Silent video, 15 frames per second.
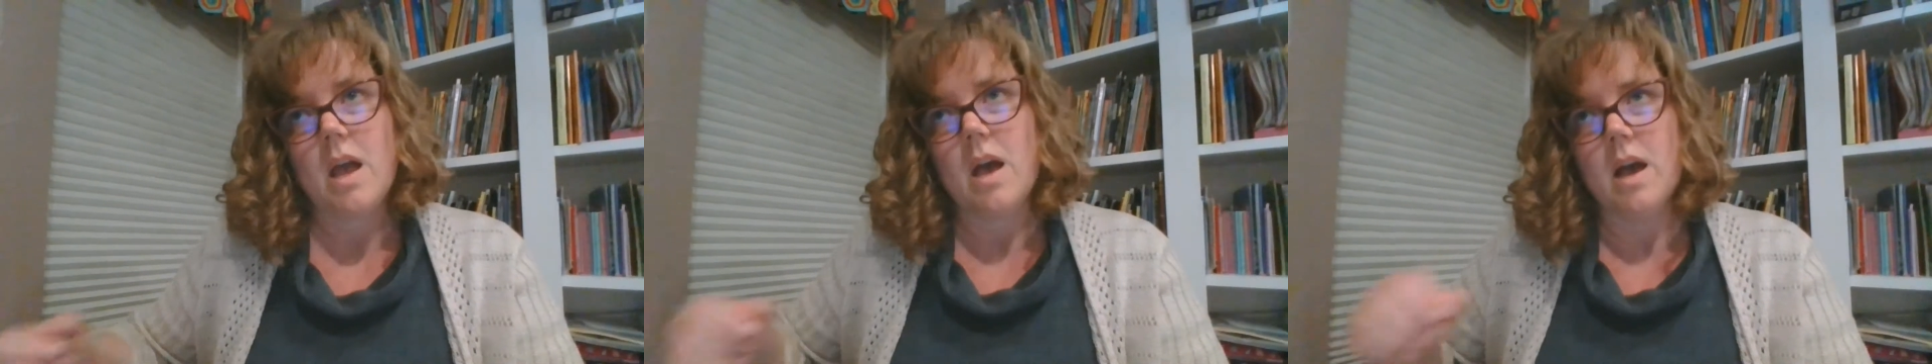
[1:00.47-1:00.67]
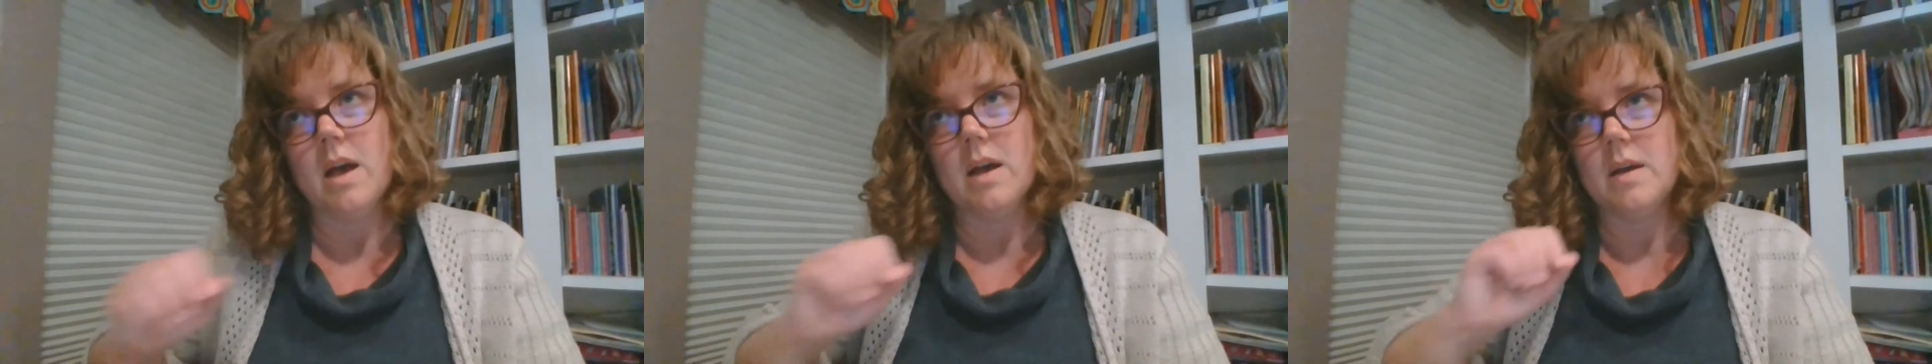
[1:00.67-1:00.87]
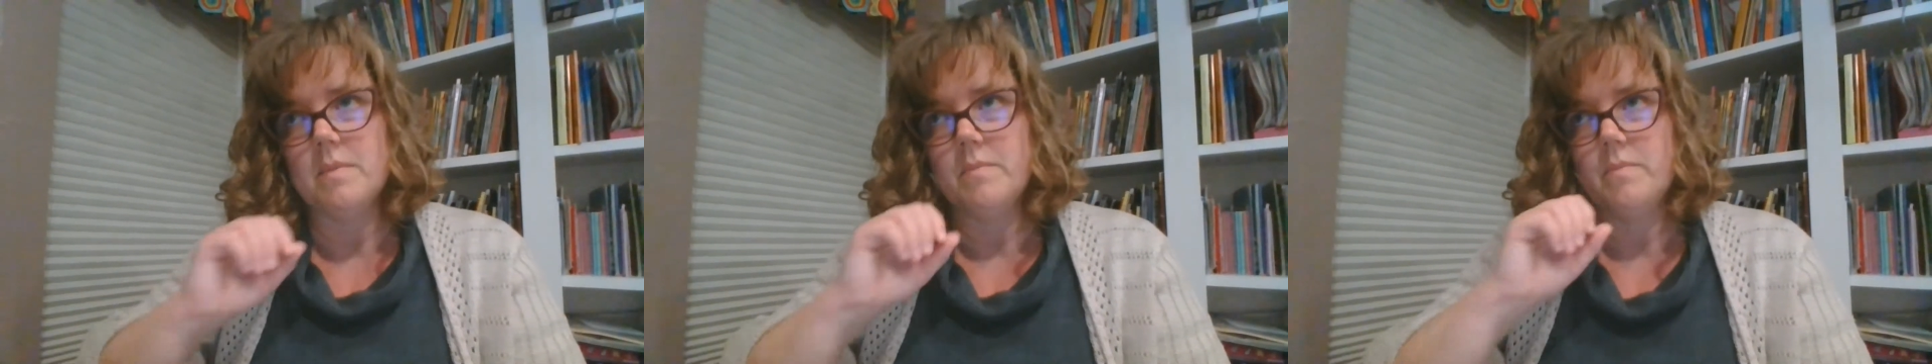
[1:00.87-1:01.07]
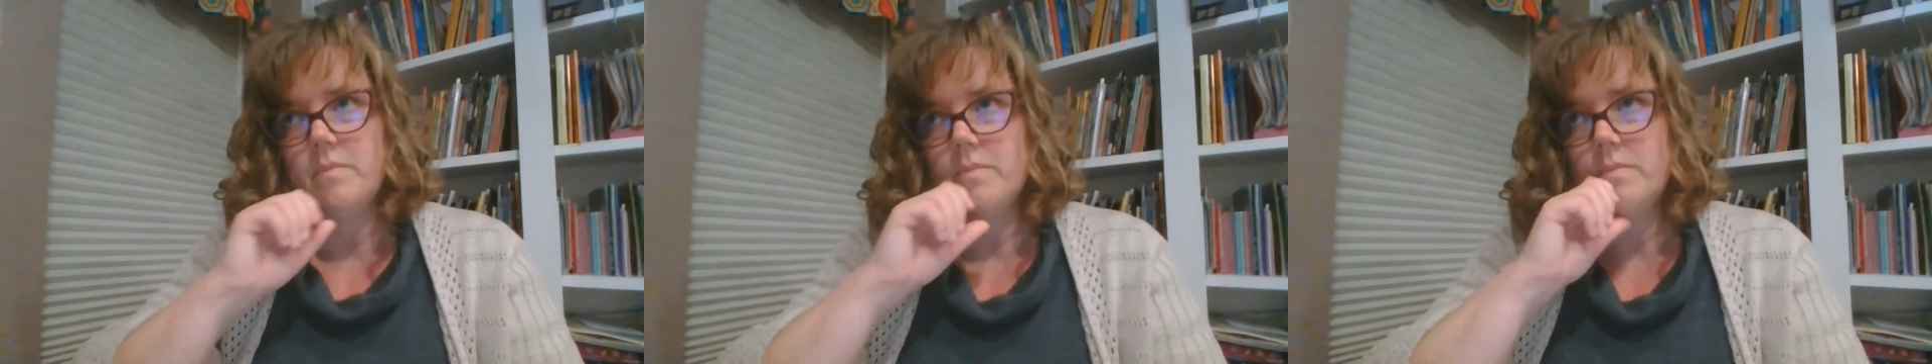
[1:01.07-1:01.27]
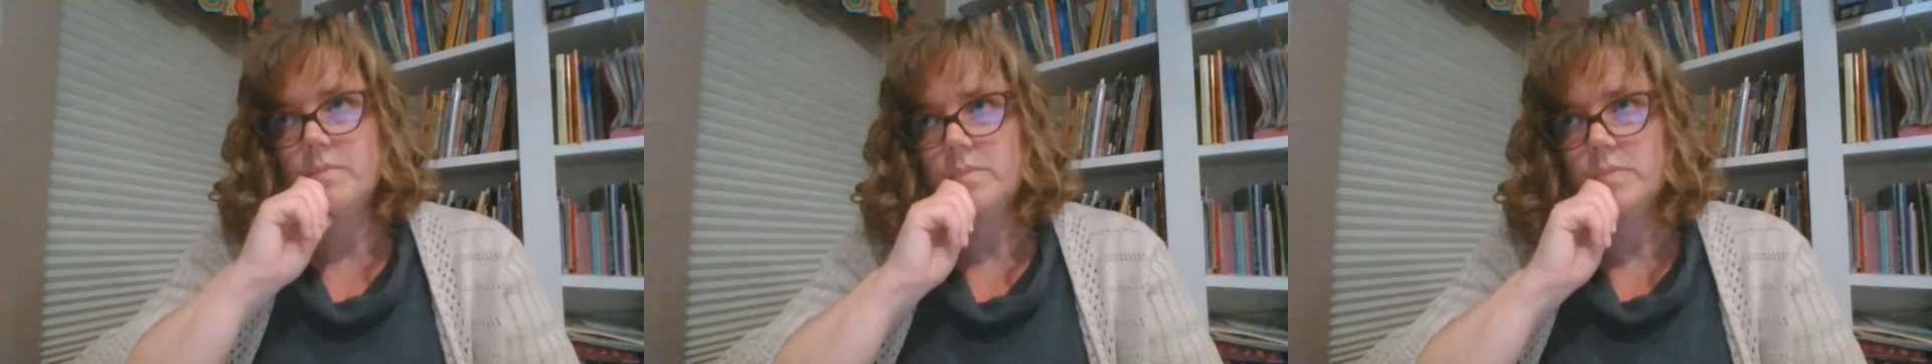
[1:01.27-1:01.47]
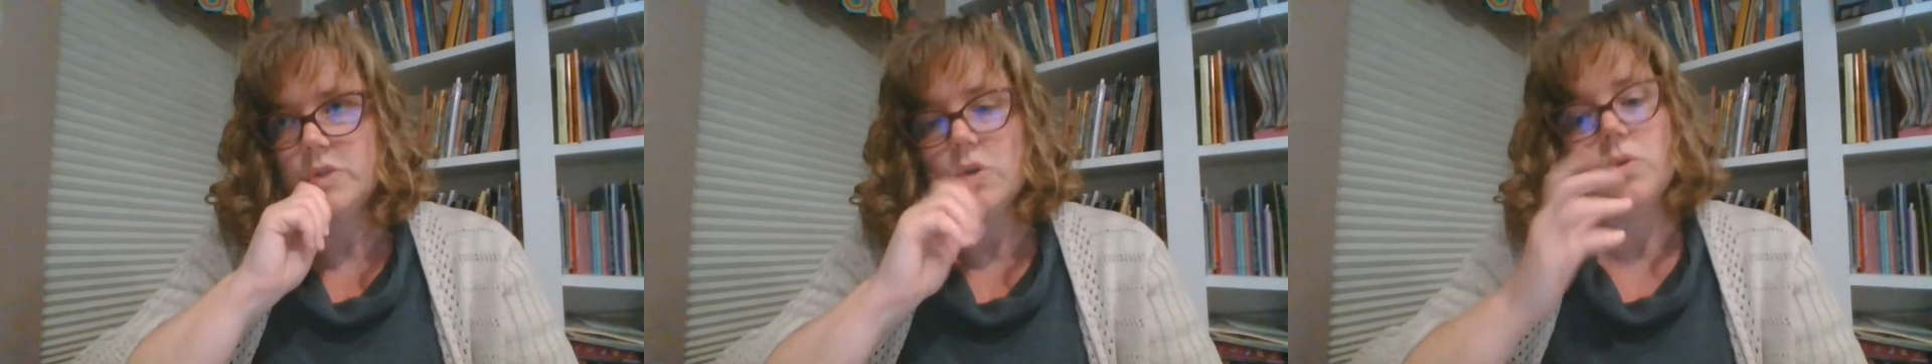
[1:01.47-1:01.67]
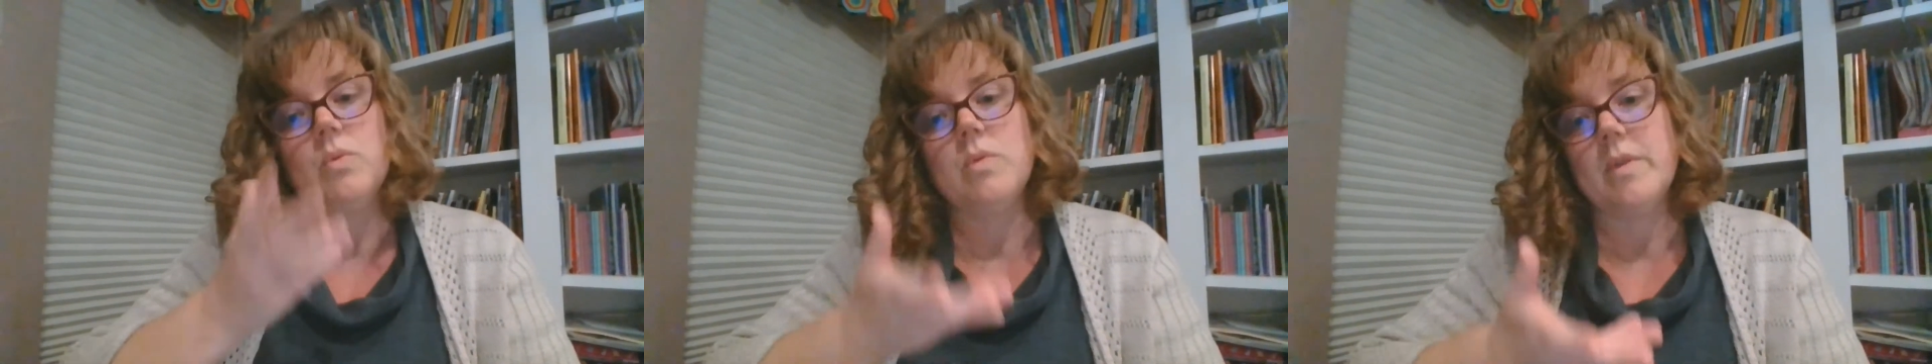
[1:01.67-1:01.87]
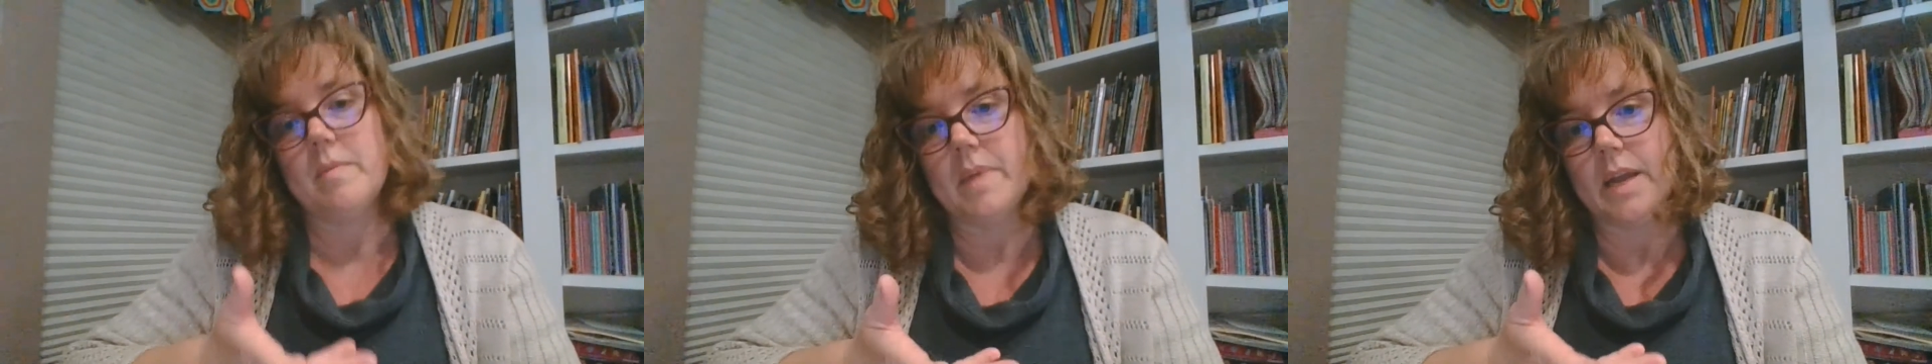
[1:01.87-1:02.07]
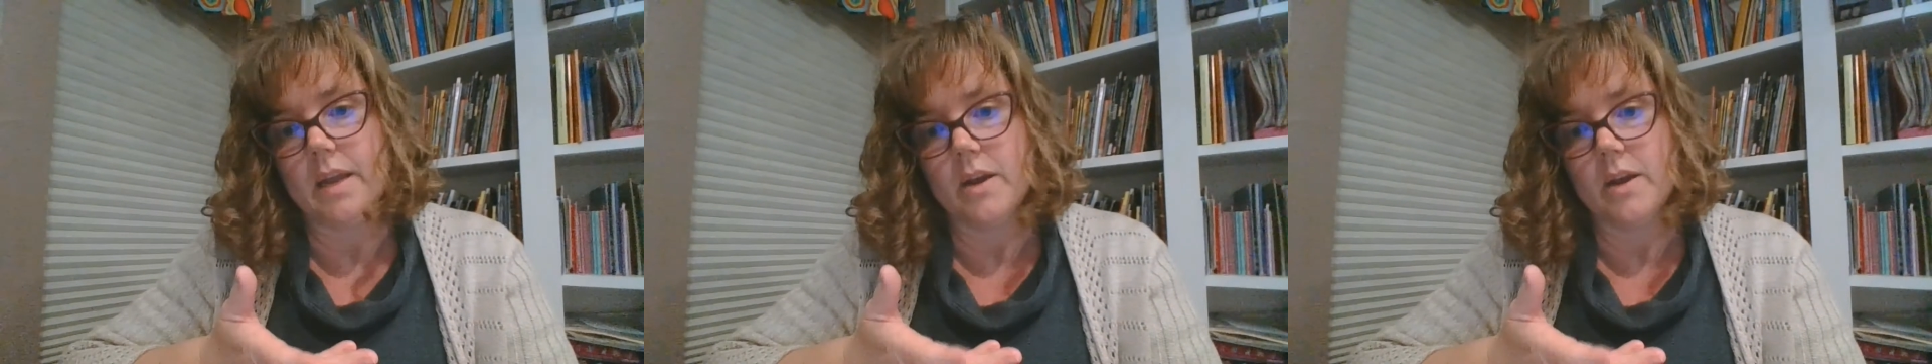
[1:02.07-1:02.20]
so who were the main